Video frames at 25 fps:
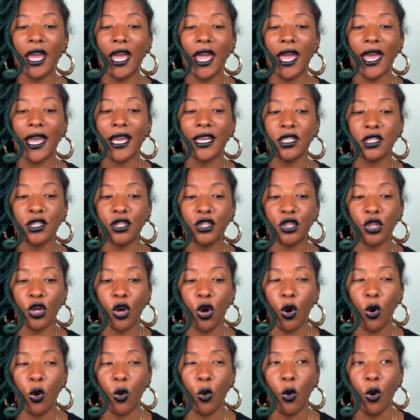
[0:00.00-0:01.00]
And
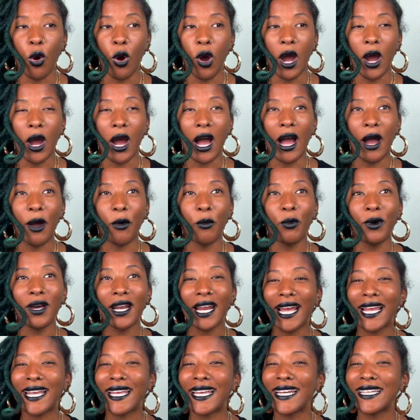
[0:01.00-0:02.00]
so what
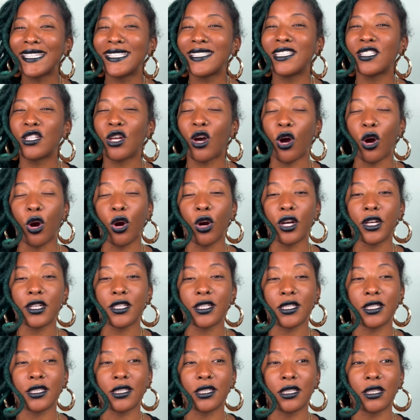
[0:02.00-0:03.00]
I guess is hard
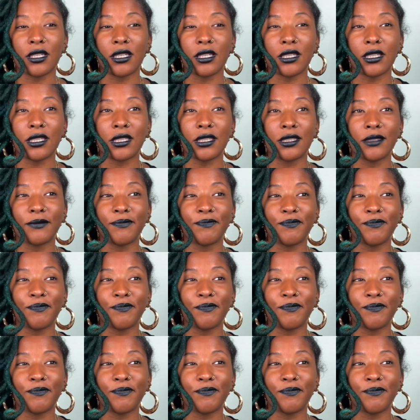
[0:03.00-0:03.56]
to